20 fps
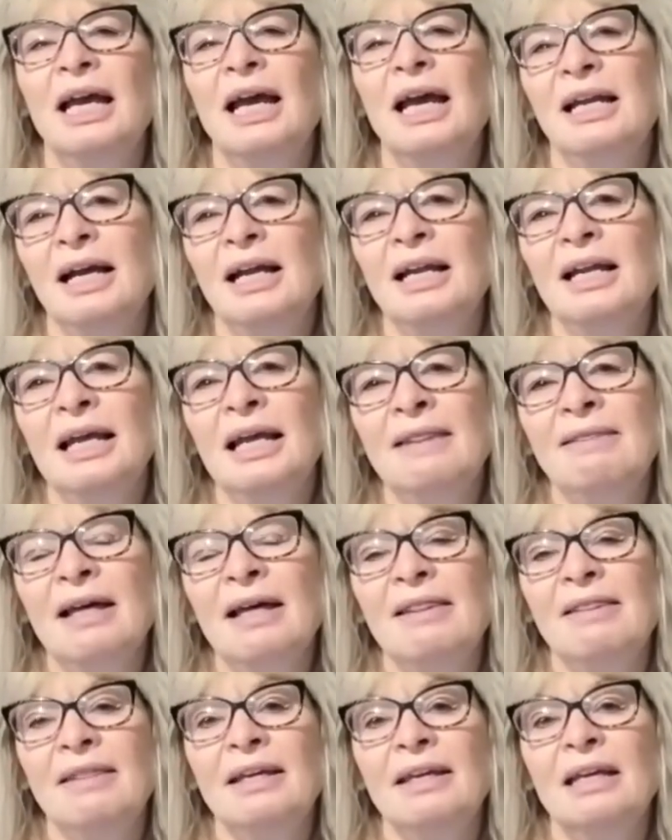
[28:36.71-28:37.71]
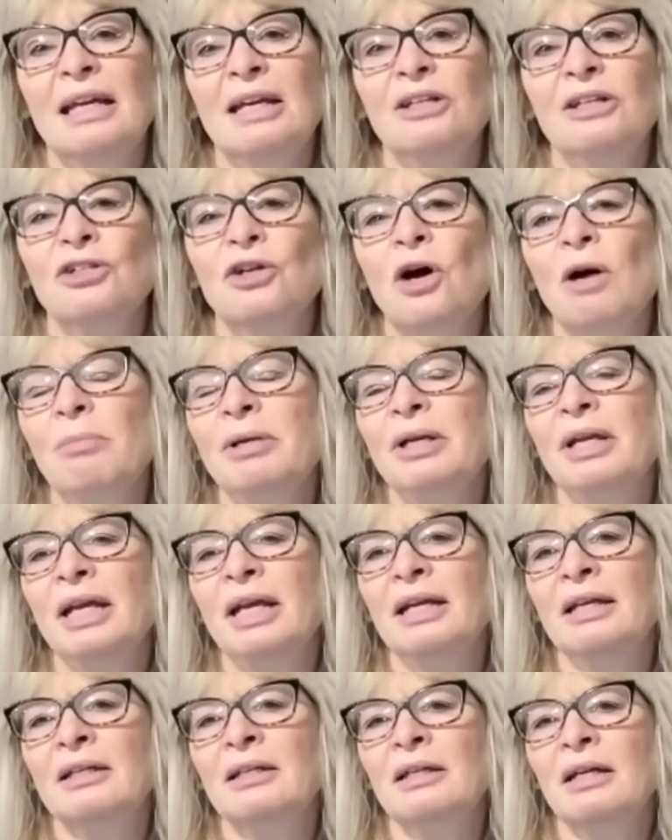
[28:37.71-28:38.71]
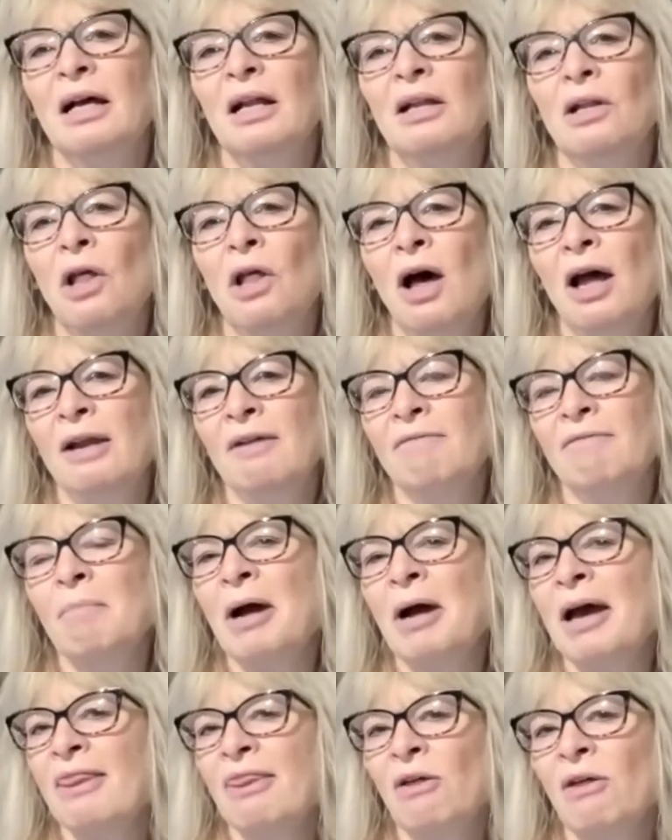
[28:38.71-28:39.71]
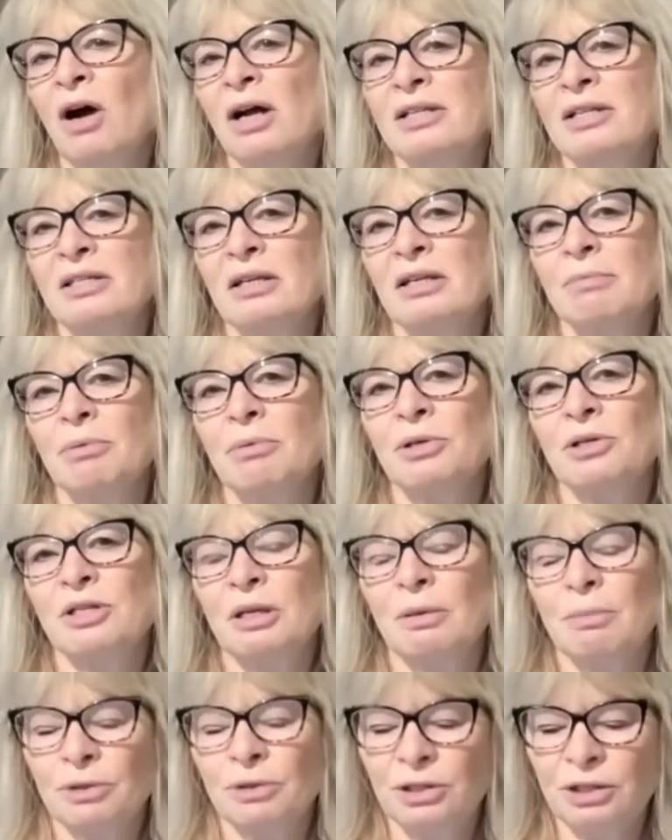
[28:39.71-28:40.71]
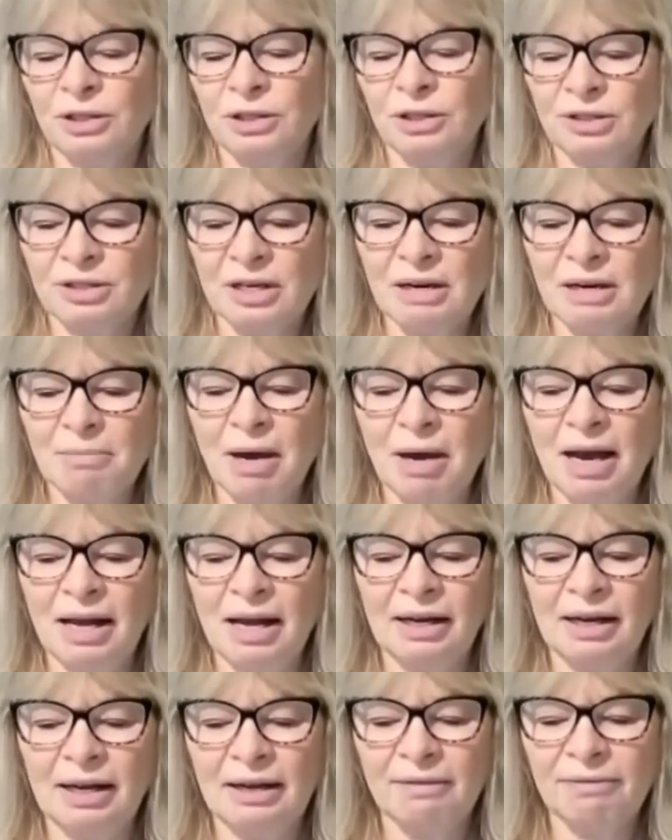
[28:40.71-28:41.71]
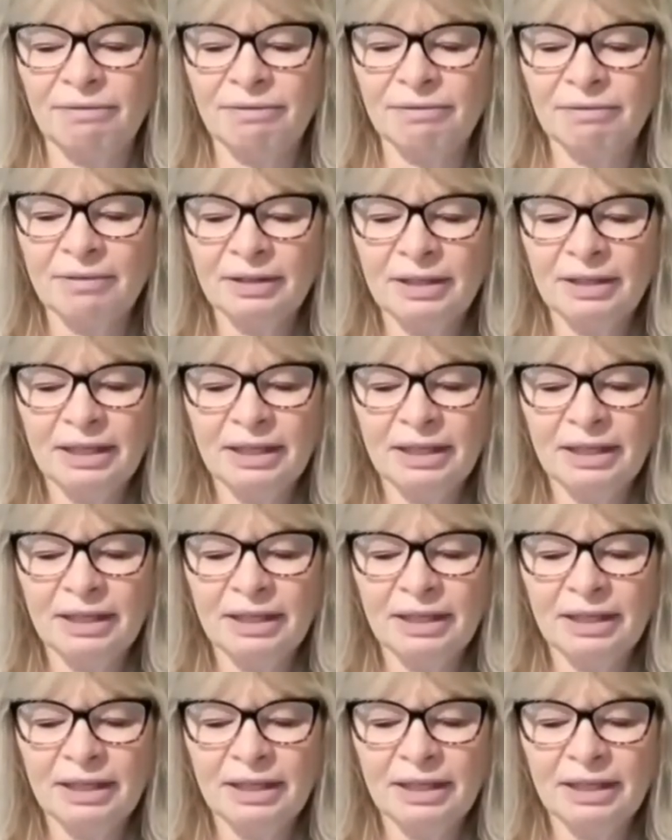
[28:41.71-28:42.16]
And I let that thinking dominate a lot of my thoughts and perceptions and my life.